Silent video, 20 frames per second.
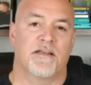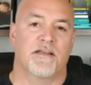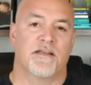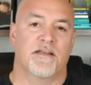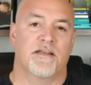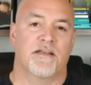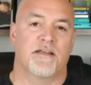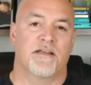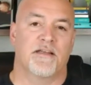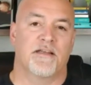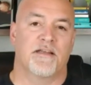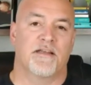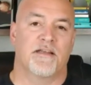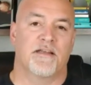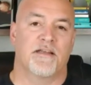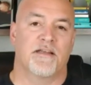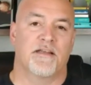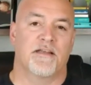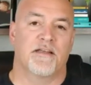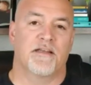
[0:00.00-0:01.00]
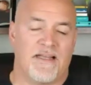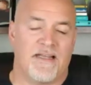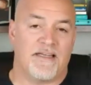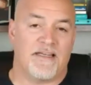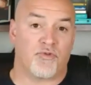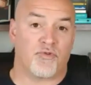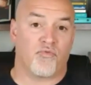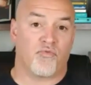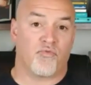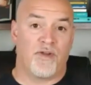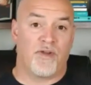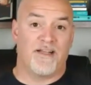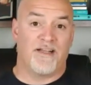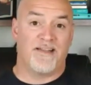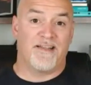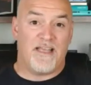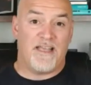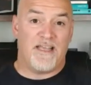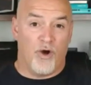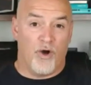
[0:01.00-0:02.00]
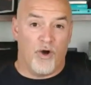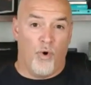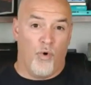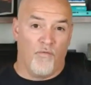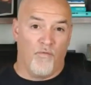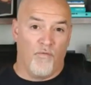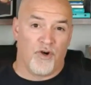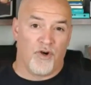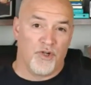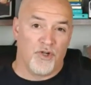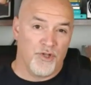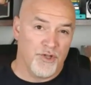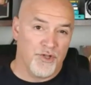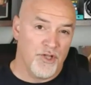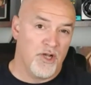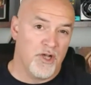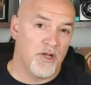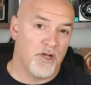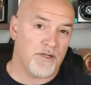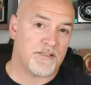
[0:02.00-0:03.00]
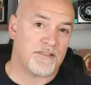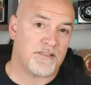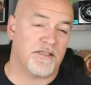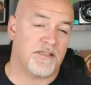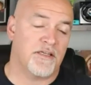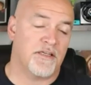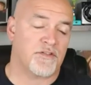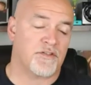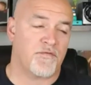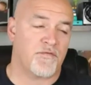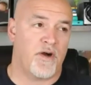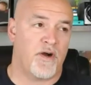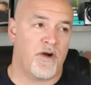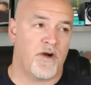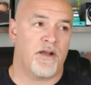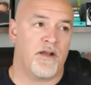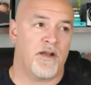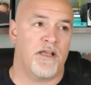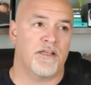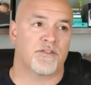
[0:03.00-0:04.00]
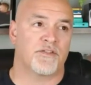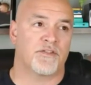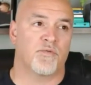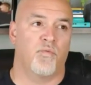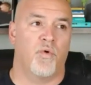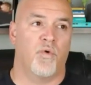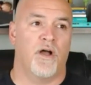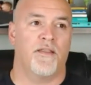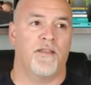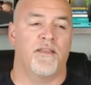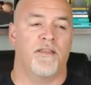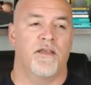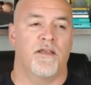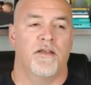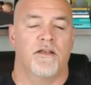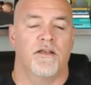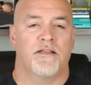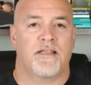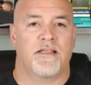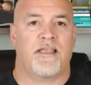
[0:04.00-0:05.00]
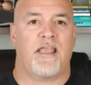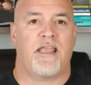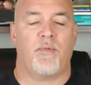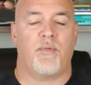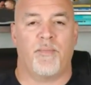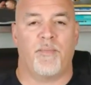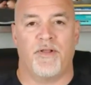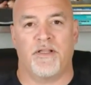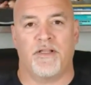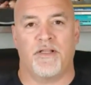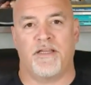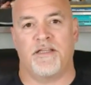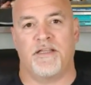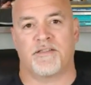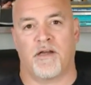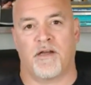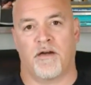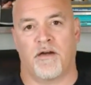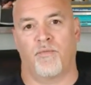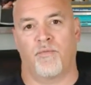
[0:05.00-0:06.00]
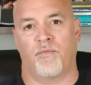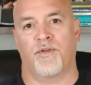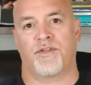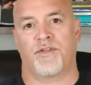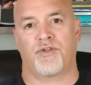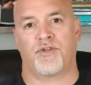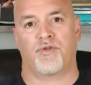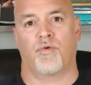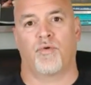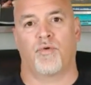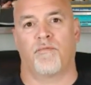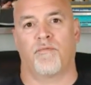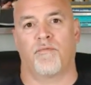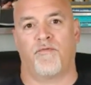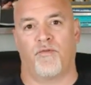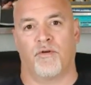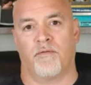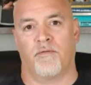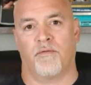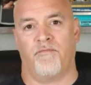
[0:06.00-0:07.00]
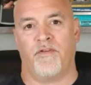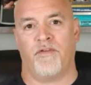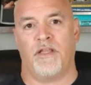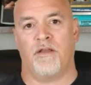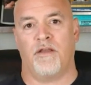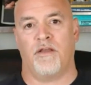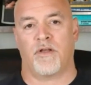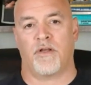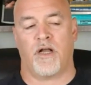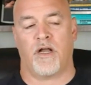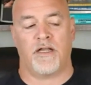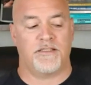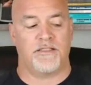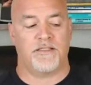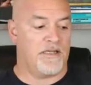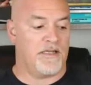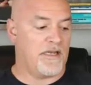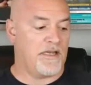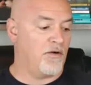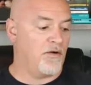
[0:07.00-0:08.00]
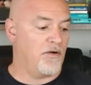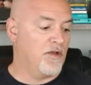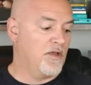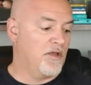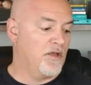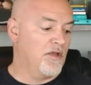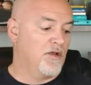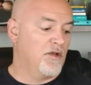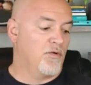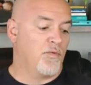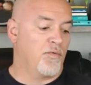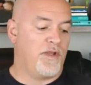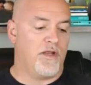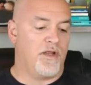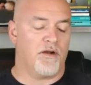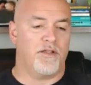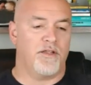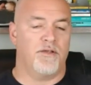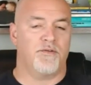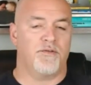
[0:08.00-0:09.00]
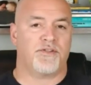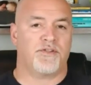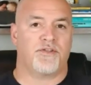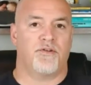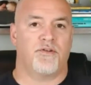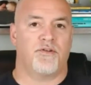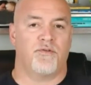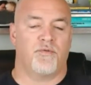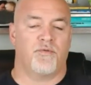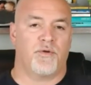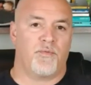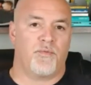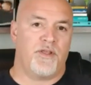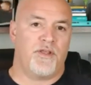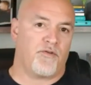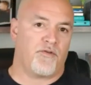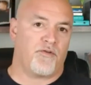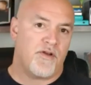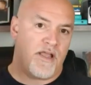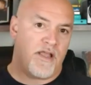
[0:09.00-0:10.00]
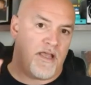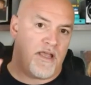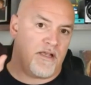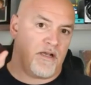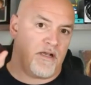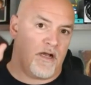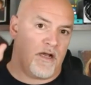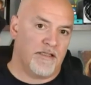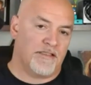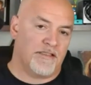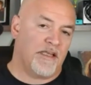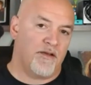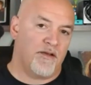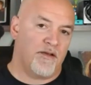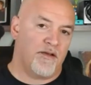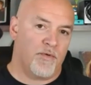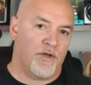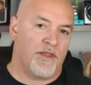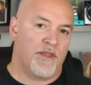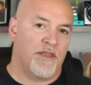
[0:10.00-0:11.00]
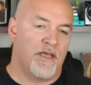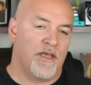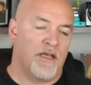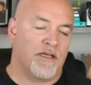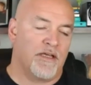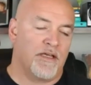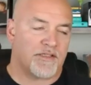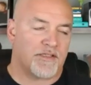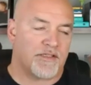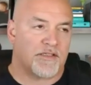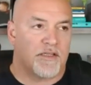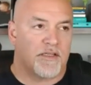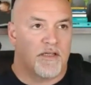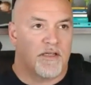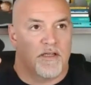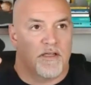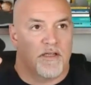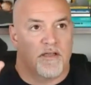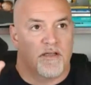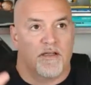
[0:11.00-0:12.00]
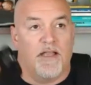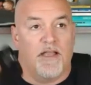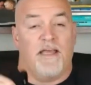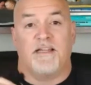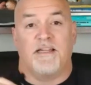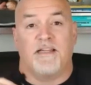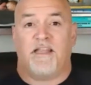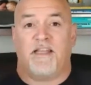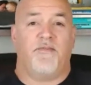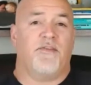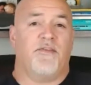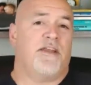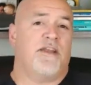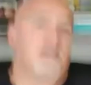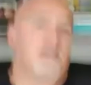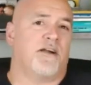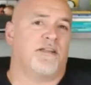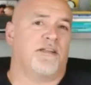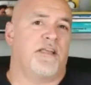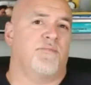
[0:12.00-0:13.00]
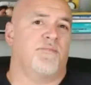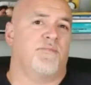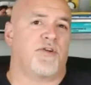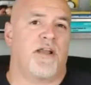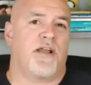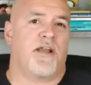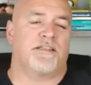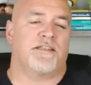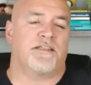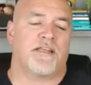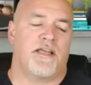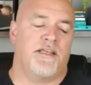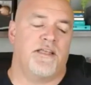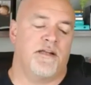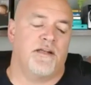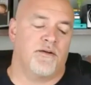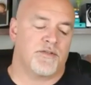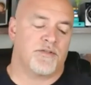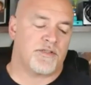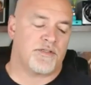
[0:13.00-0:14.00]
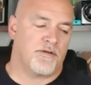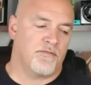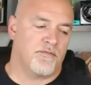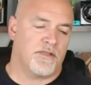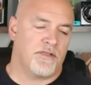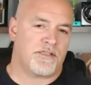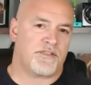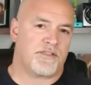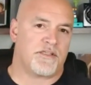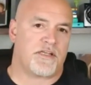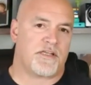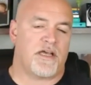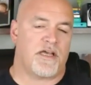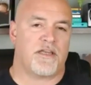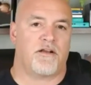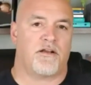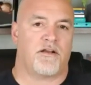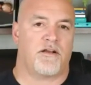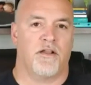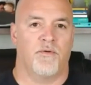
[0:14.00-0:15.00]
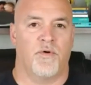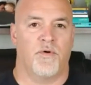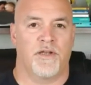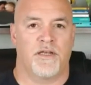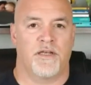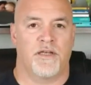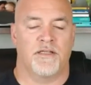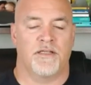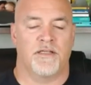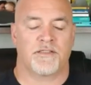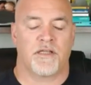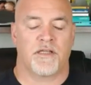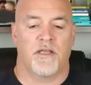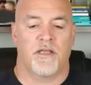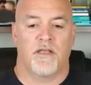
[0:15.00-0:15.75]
to be honest with you, it's something that is really overlooked as far as what the capabilities are with short form video content. Now, we are used to when we create content with this, and it's even in our team training site, you know, so let's just kind of call it what it is.